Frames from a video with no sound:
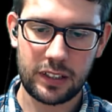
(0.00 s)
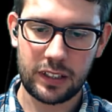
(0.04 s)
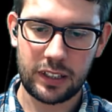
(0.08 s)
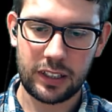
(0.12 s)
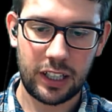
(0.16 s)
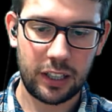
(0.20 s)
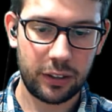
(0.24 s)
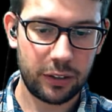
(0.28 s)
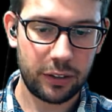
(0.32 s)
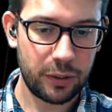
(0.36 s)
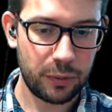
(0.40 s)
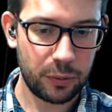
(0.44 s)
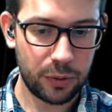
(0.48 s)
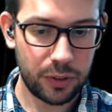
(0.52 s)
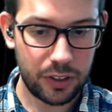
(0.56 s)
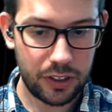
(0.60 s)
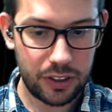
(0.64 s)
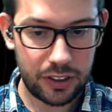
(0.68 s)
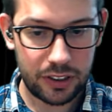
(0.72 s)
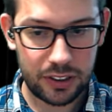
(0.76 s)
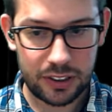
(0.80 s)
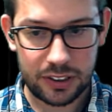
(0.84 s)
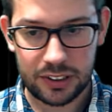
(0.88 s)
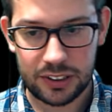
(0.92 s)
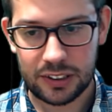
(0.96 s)
how it
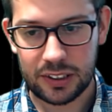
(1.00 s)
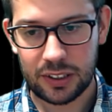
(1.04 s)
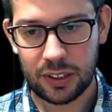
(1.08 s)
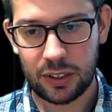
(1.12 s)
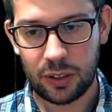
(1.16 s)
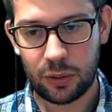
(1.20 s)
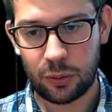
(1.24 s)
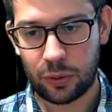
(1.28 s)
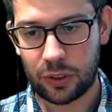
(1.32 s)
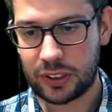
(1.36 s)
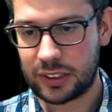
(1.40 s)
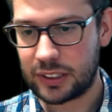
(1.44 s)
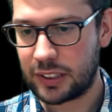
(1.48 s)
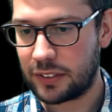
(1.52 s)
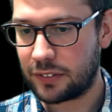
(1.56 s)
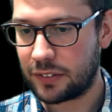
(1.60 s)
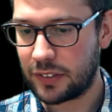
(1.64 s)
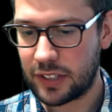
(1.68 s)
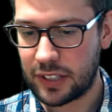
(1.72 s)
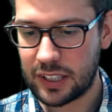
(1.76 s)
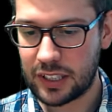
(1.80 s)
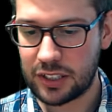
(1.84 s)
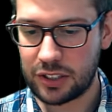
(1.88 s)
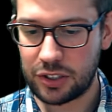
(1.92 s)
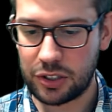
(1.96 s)
works, what different
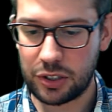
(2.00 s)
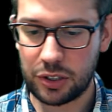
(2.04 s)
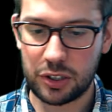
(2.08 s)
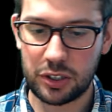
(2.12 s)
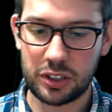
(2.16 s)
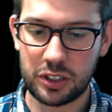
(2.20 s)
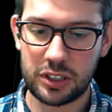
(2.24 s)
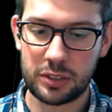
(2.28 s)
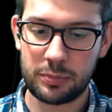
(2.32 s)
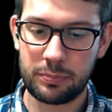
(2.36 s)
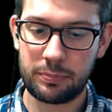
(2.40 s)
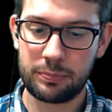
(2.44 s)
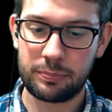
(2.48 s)
things you could